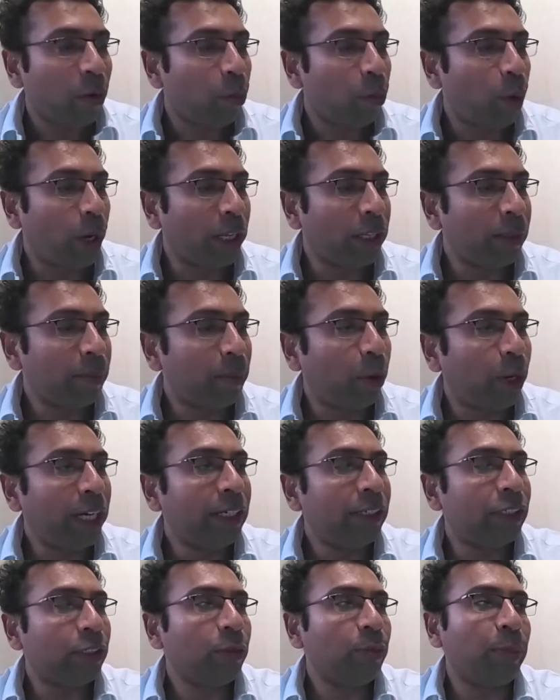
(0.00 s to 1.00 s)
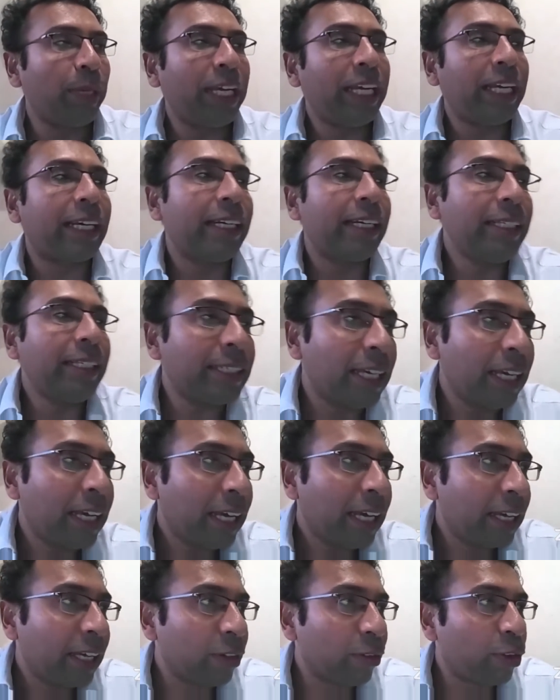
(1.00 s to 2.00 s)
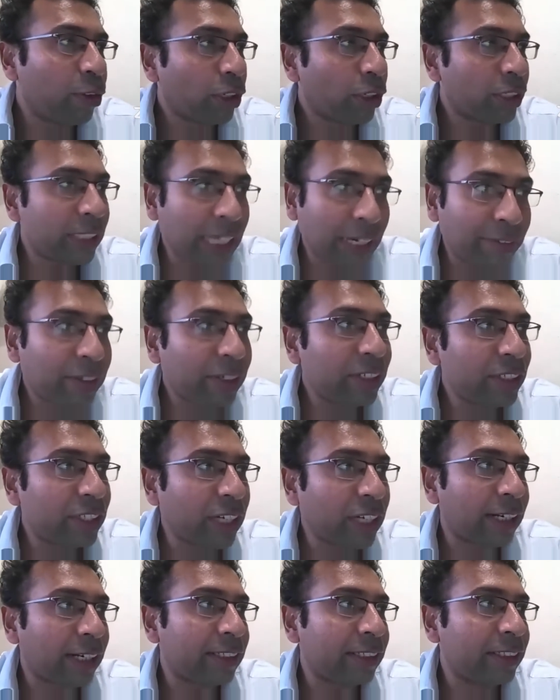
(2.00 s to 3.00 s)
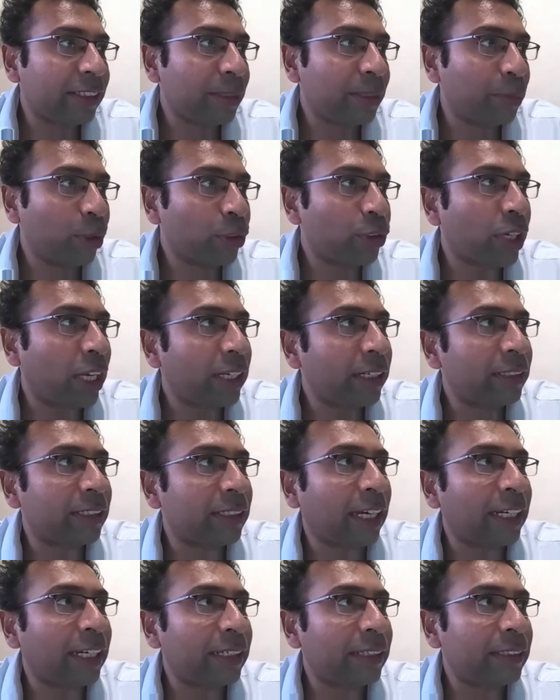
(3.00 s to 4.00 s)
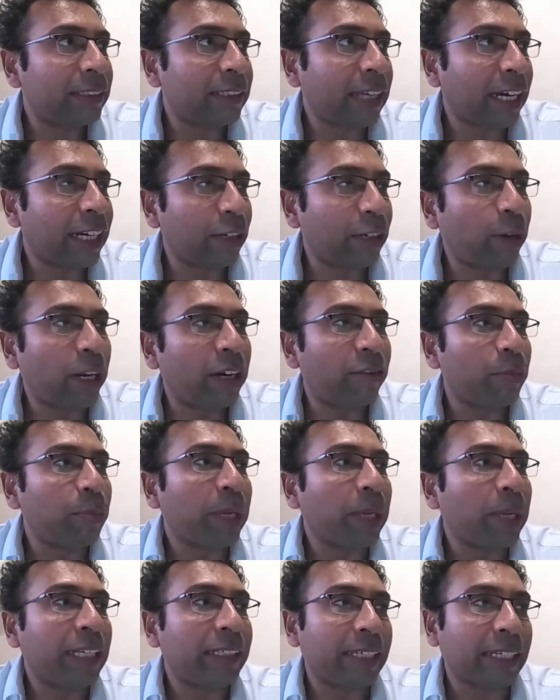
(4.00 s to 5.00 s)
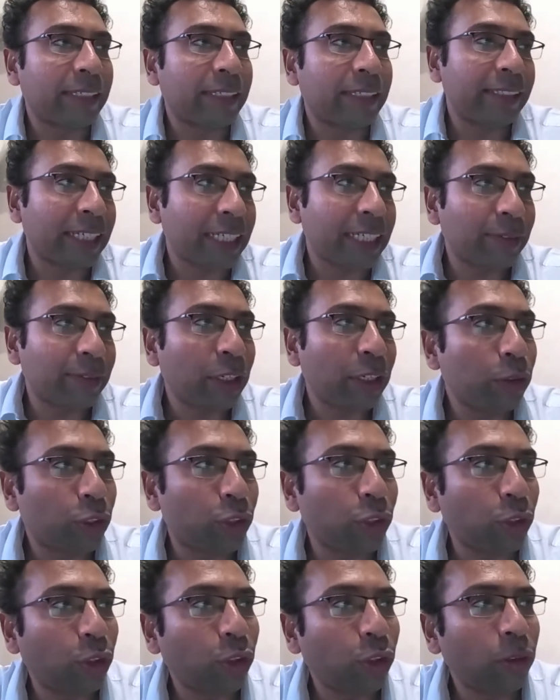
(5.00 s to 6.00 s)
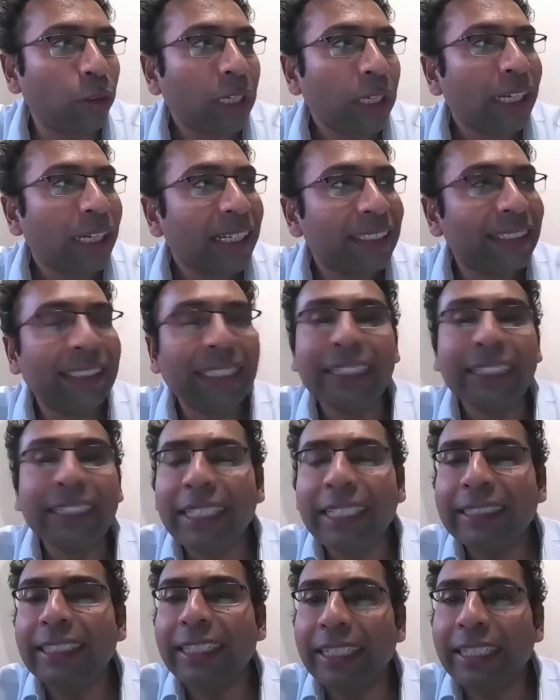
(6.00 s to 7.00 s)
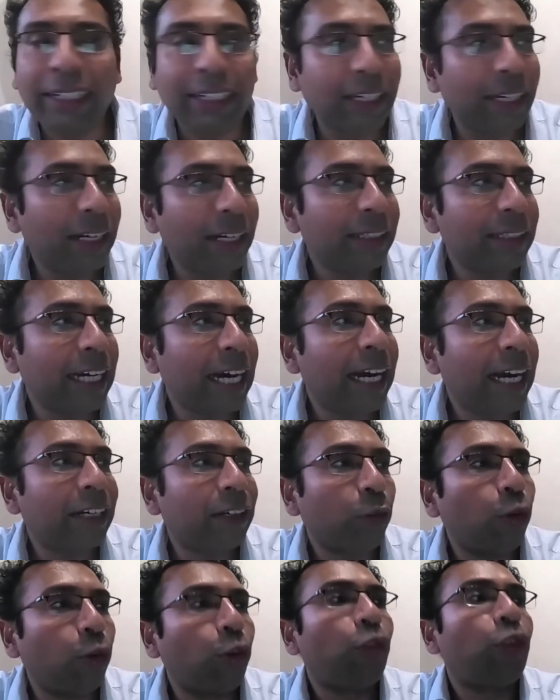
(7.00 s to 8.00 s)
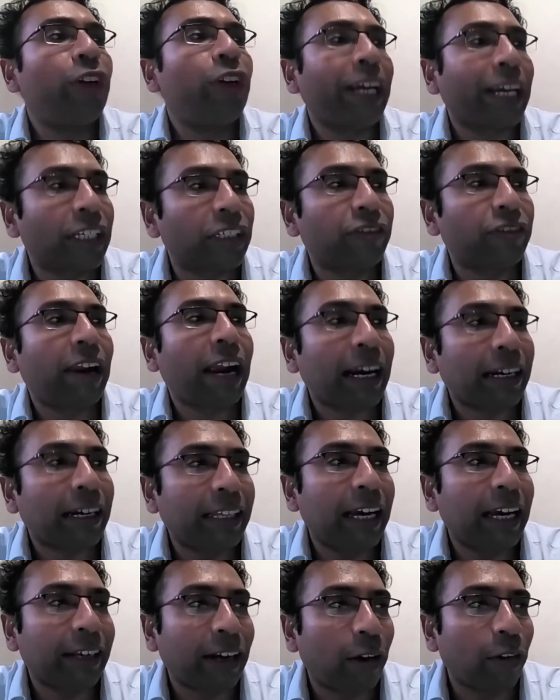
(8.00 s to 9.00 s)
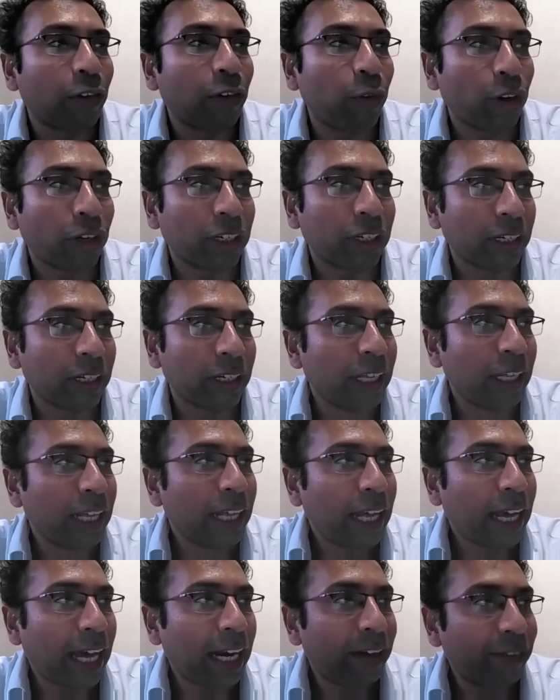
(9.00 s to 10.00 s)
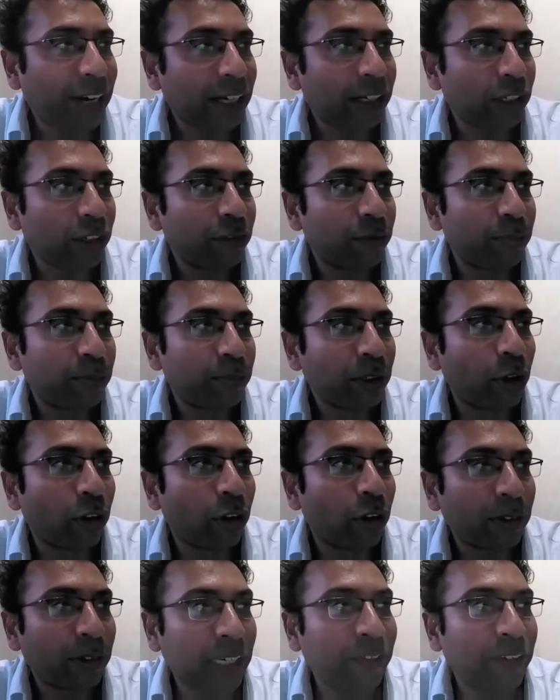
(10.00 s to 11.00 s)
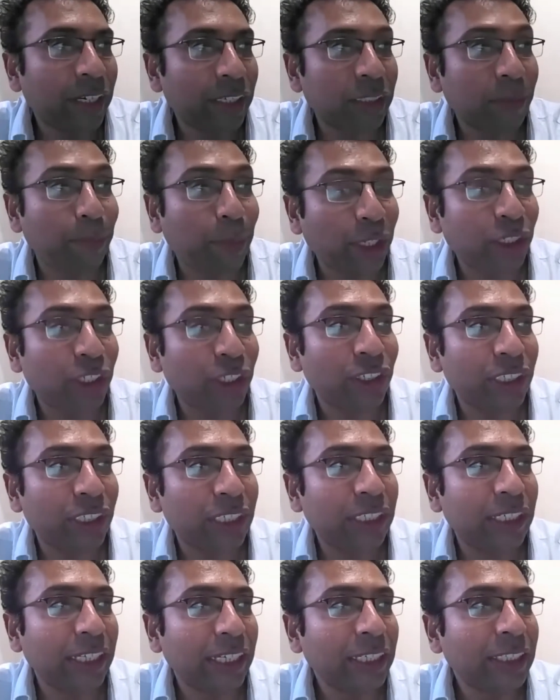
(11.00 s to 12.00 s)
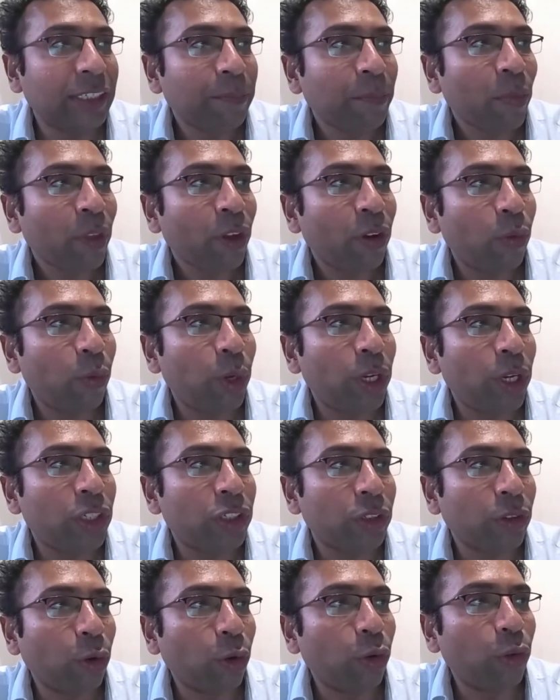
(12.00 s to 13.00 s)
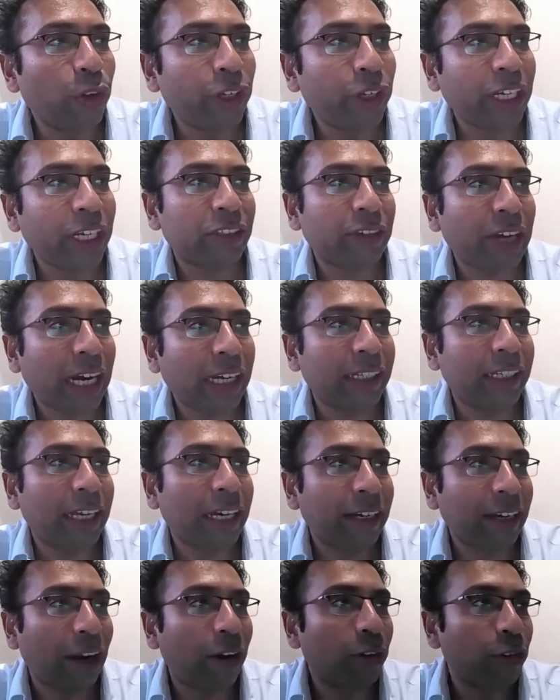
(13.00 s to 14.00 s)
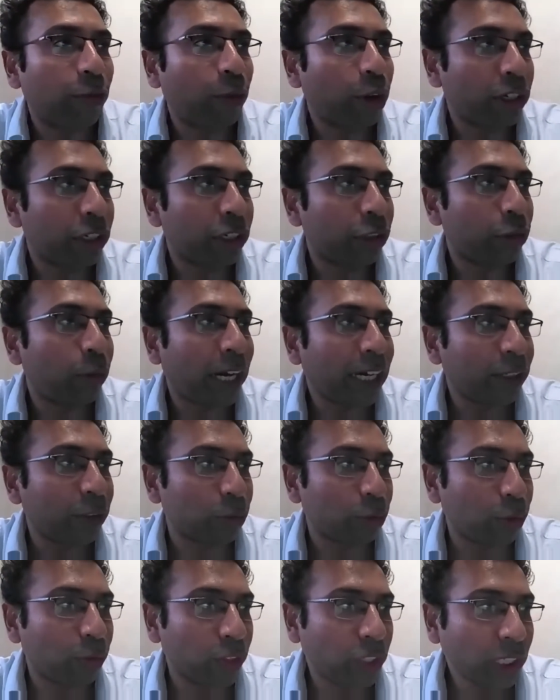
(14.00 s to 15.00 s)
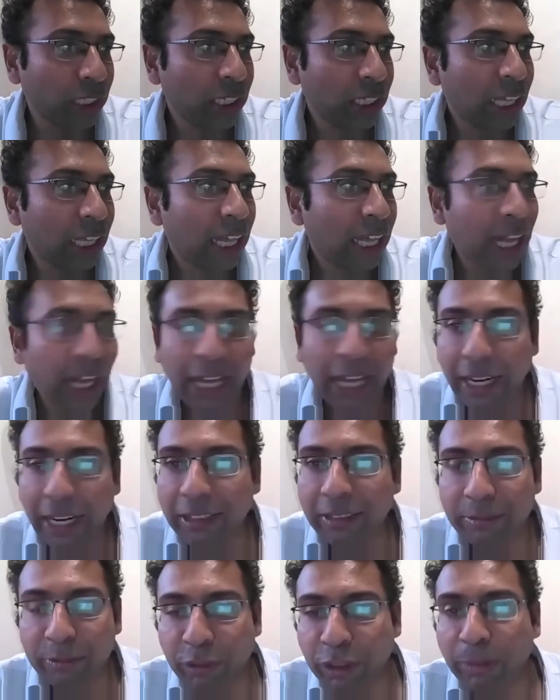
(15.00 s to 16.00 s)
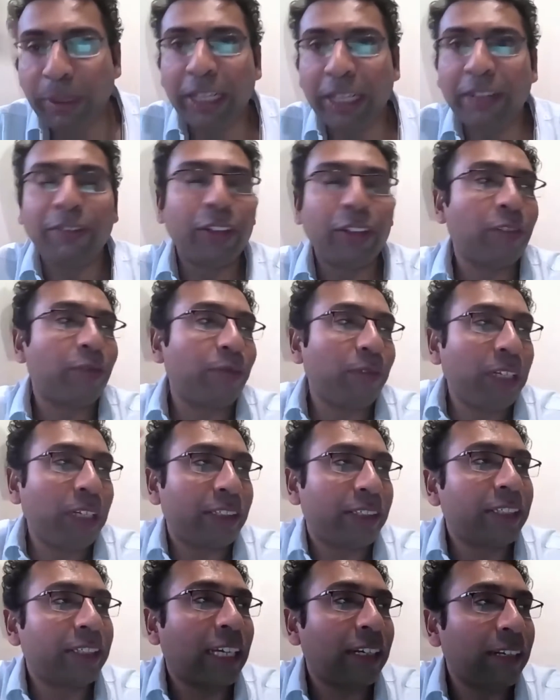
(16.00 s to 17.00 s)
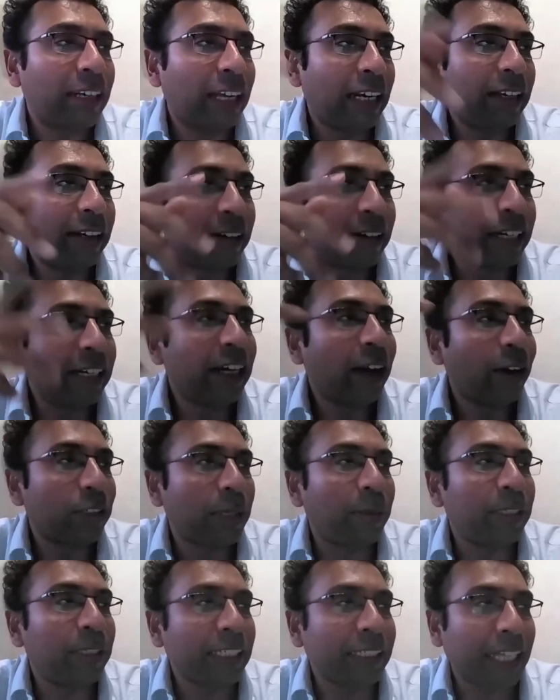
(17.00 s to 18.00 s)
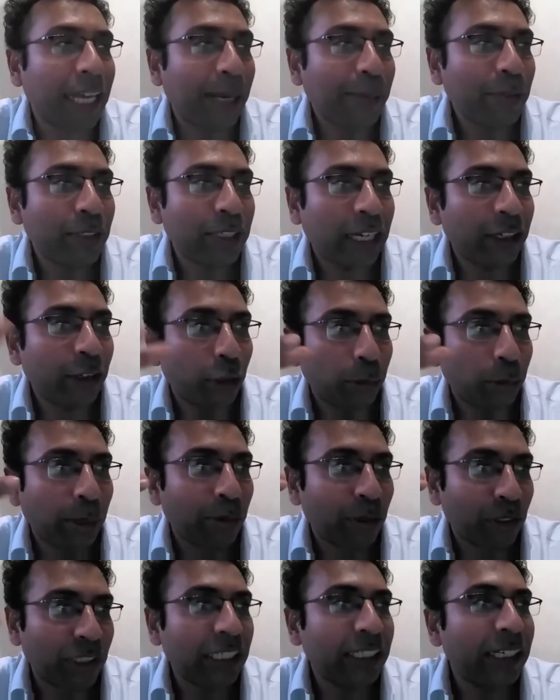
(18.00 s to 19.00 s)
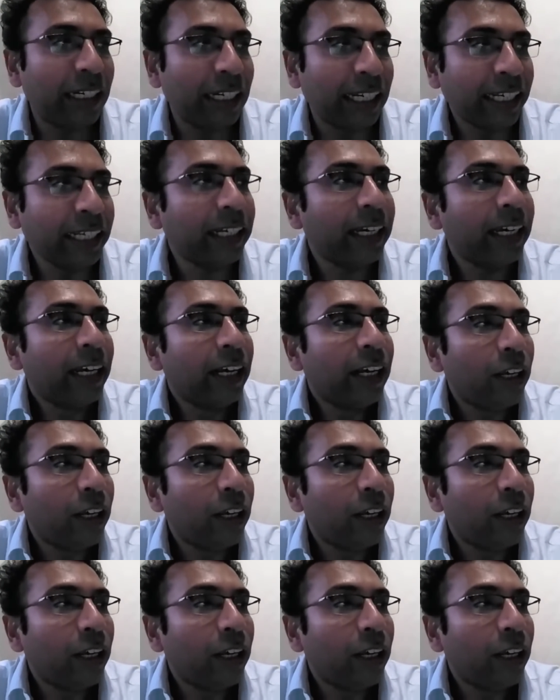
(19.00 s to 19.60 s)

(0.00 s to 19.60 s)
One of the points you make is, you've got several charts in the book. So I'll cite, cite one from page sixty-six, where you show cities in India that over-extract their groundwater. And in fact, you've given us a bunch of cities which over-extract their groundwater twice over. And I'll, for the benefit of listeners, I'll, I'll read out some of these names and you'll be able to see the link.